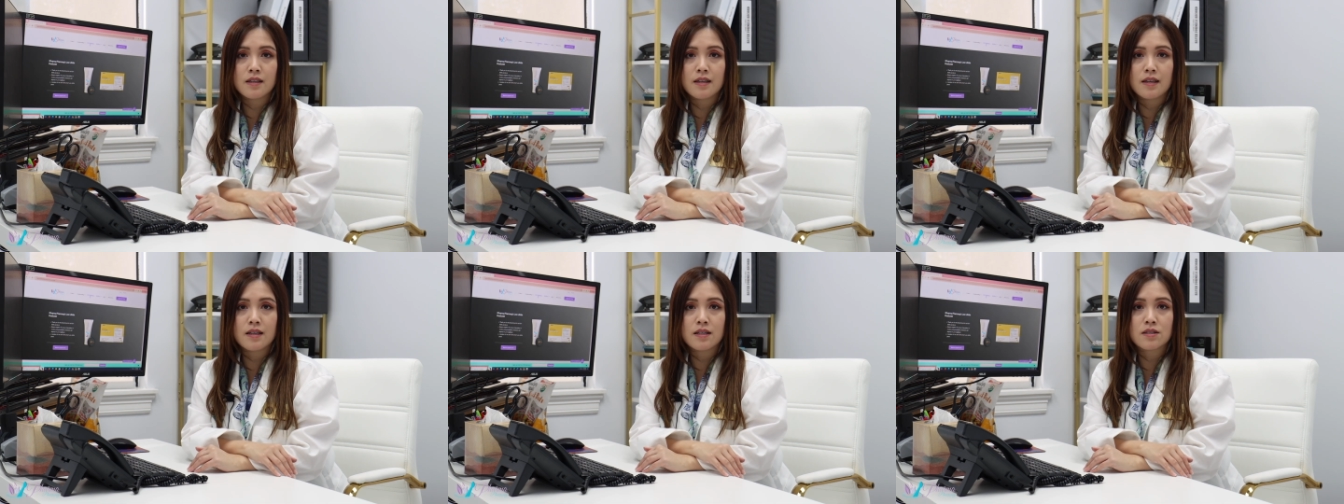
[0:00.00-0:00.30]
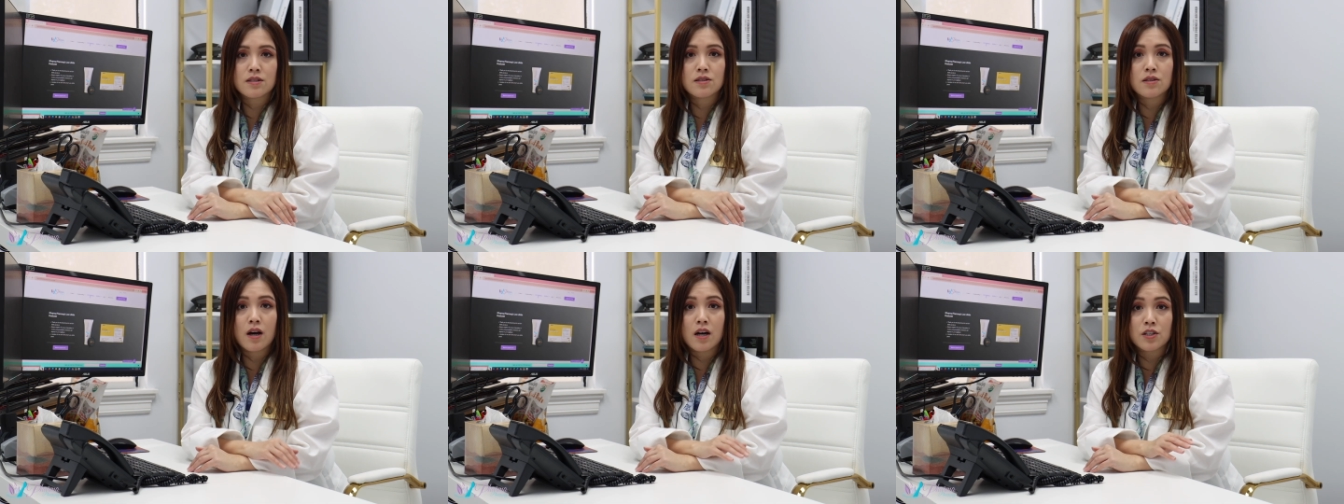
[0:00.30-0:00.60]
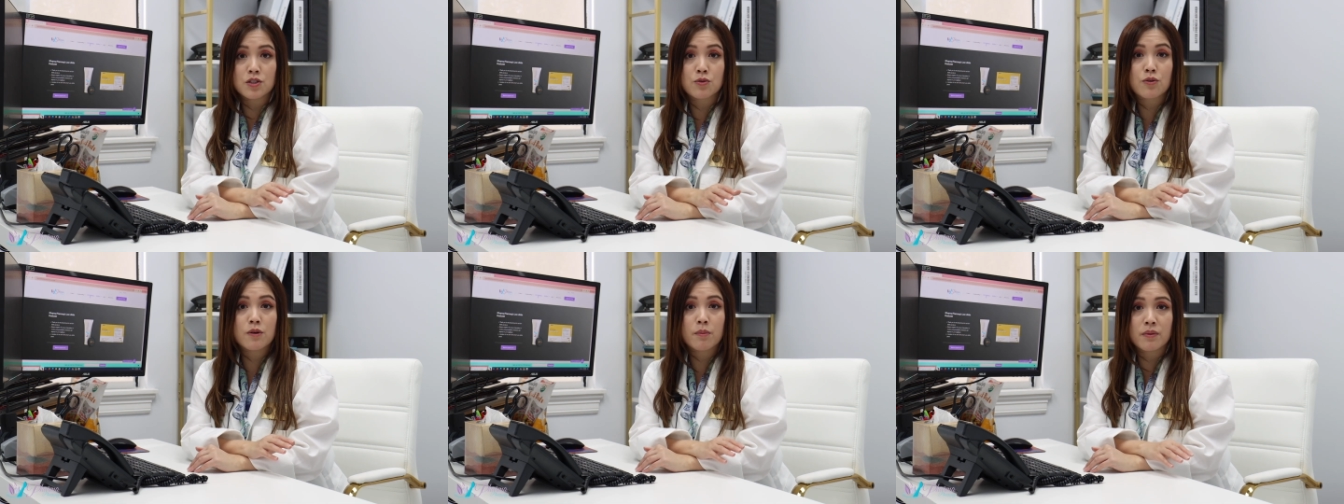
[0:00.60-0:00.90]
is
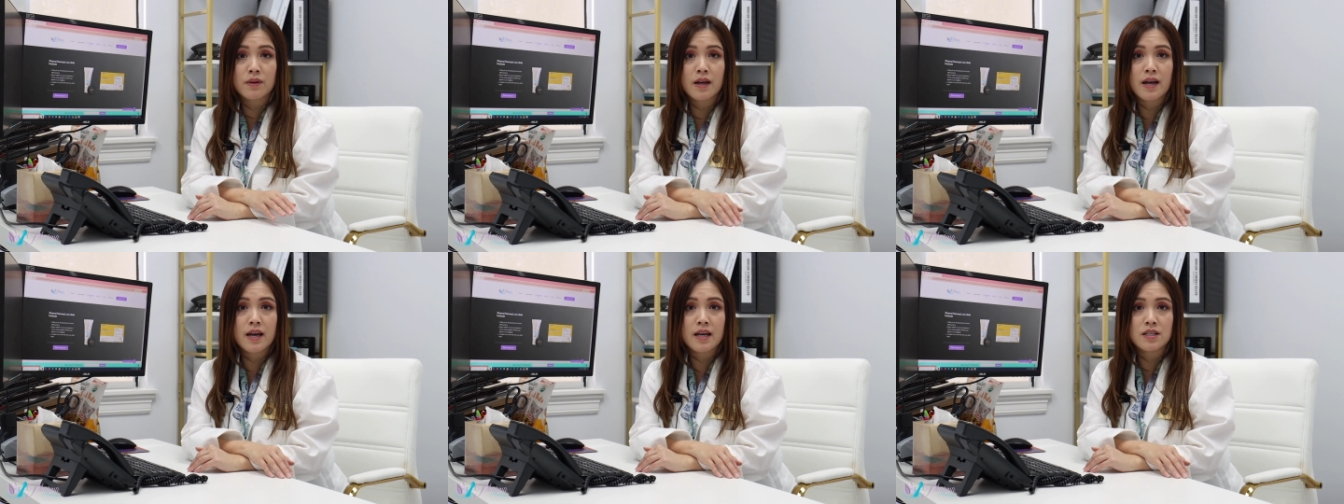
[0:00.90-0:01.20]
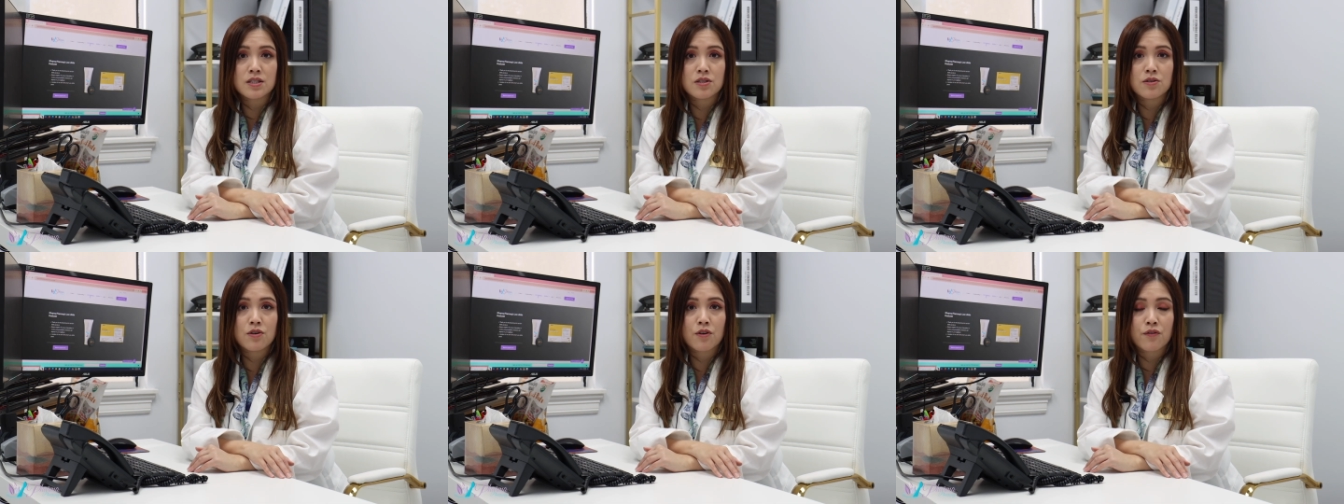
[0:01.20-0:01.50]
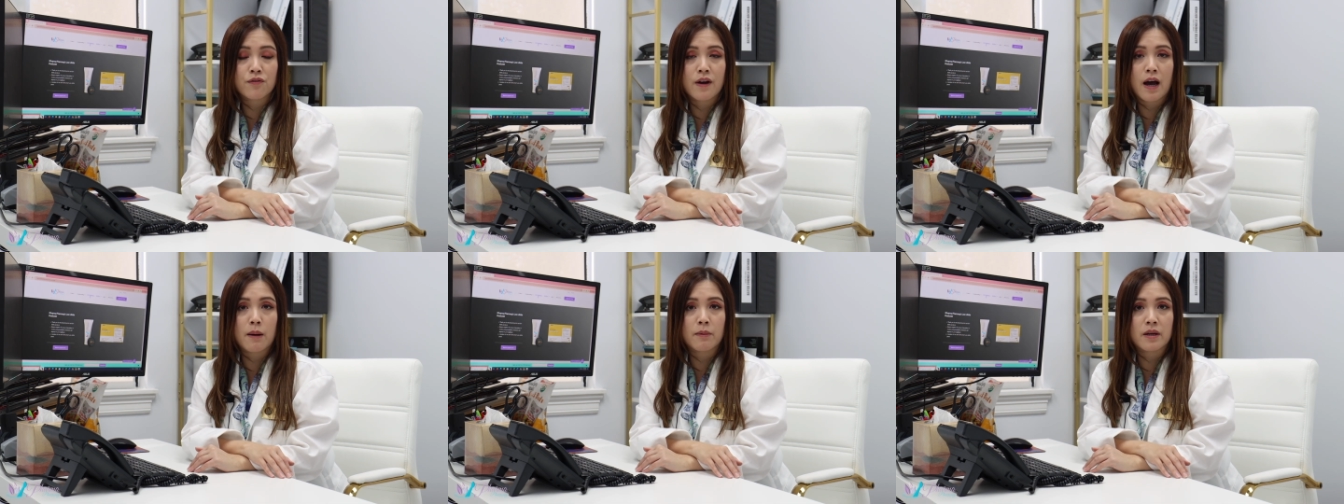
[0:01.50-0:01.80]
not to replace your
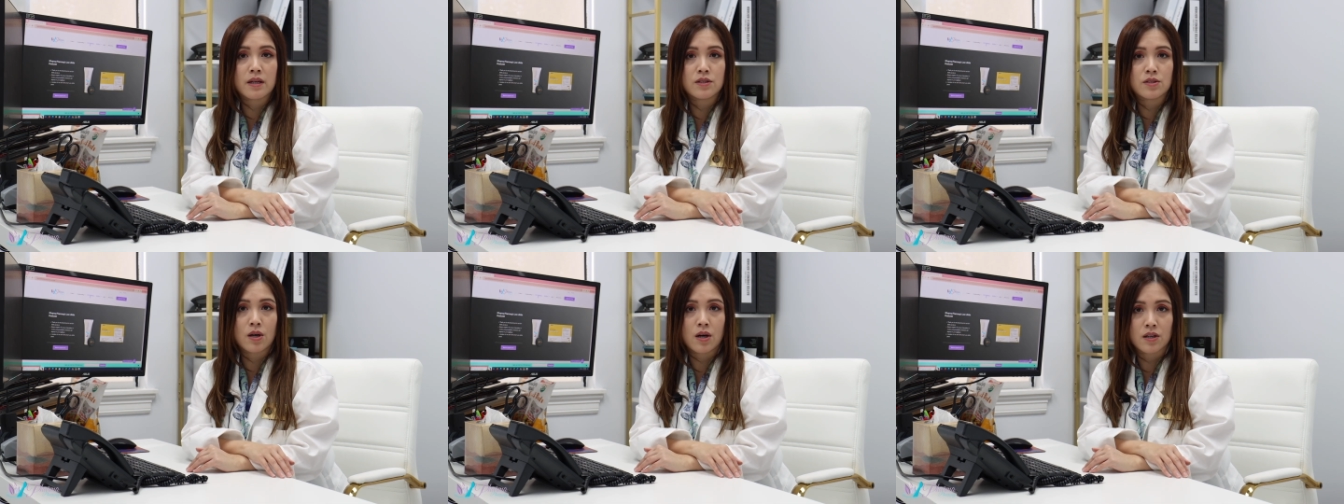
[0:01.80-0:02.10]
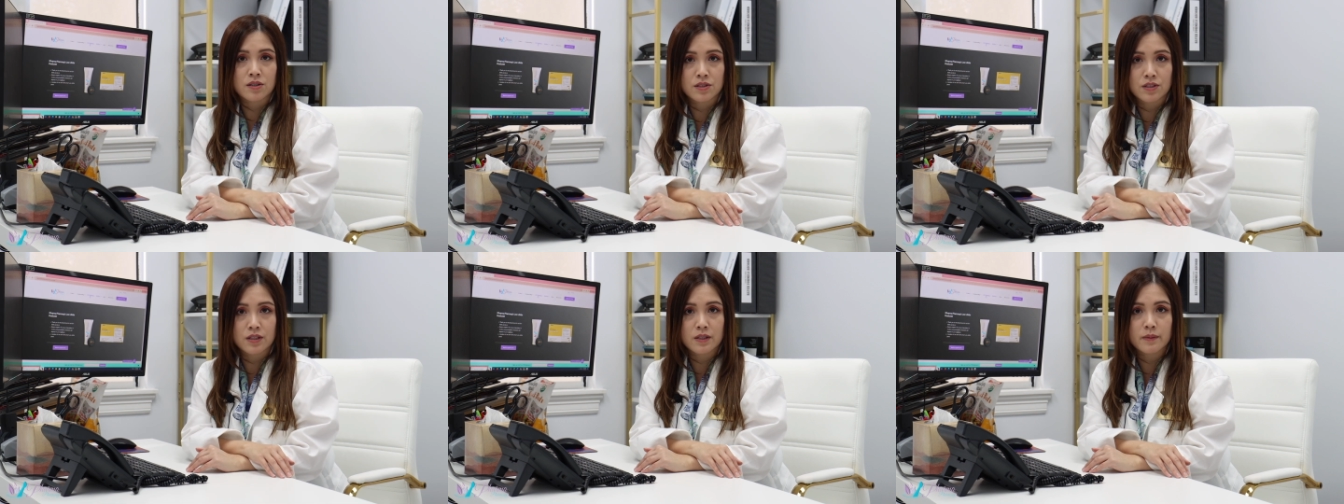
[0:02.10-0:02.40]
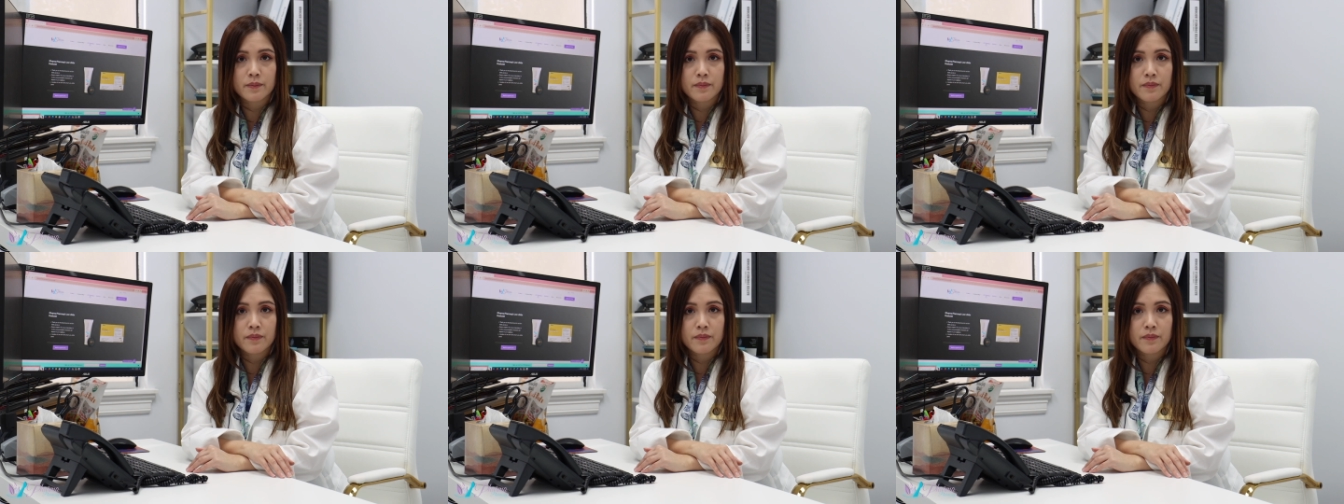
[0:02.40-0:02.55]
family doctor.